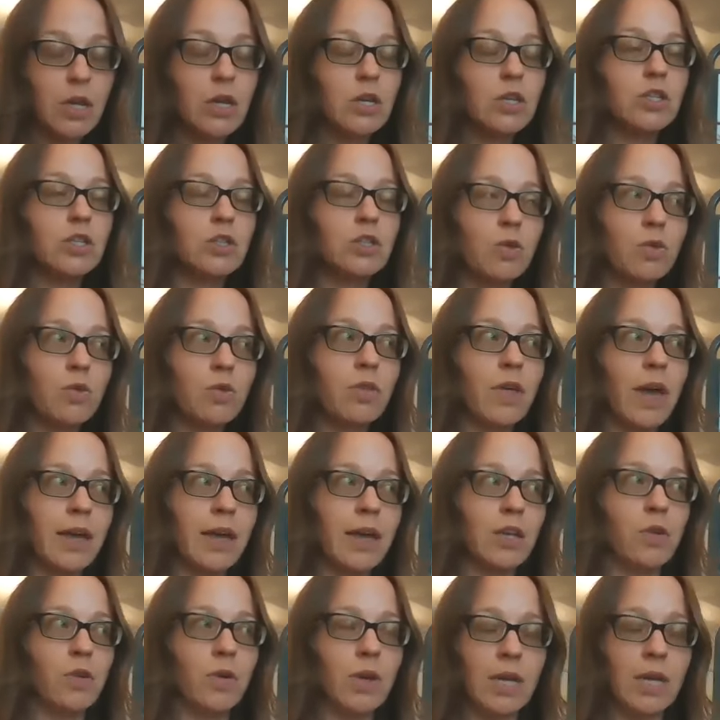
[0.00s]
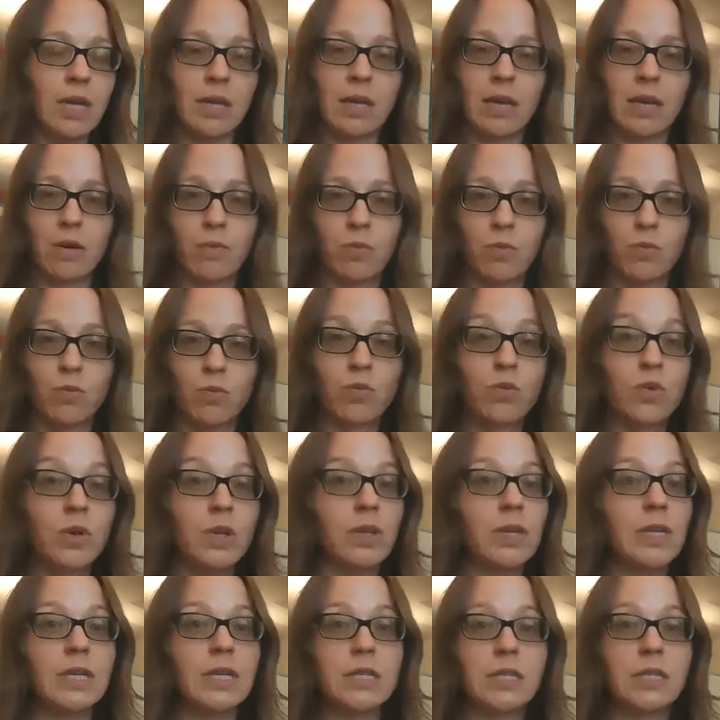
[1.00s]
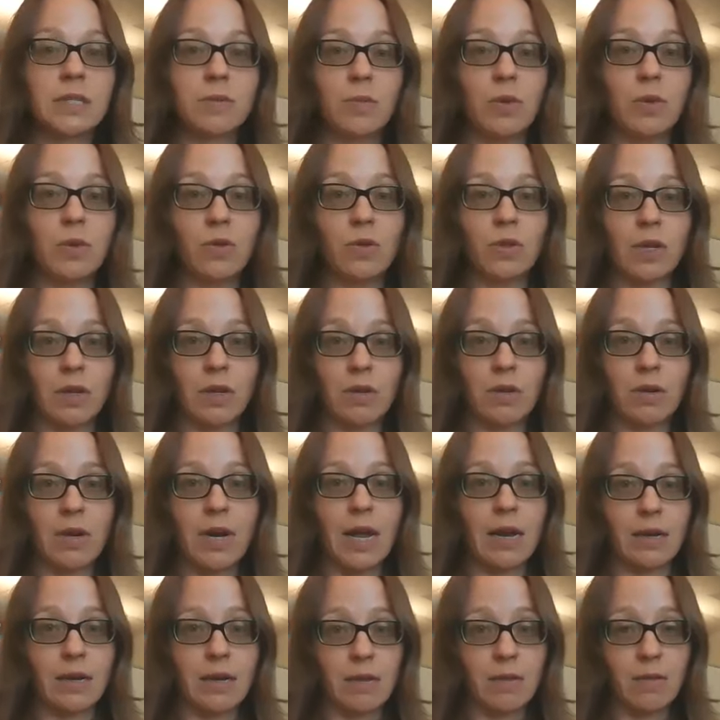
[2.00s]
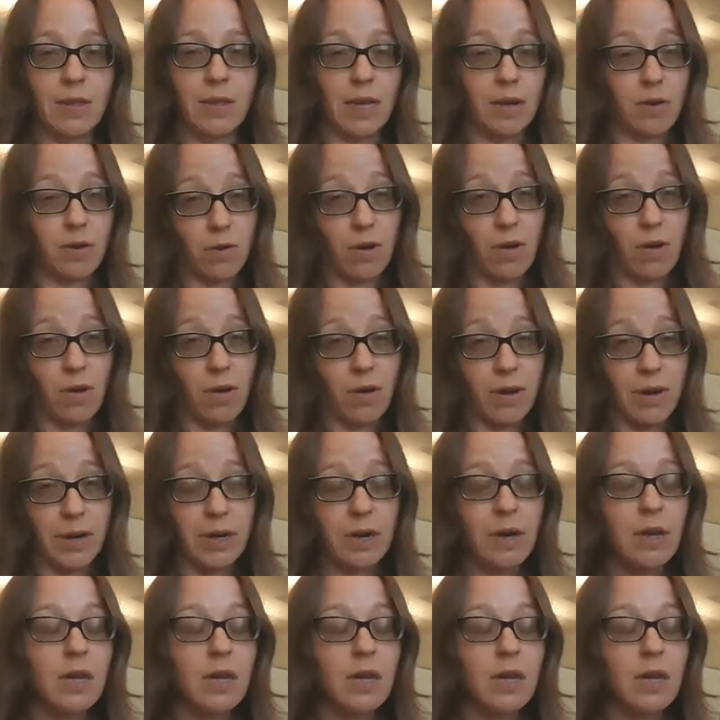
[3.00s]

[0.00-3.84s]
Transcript: so that you can get really smooth and good at it later on.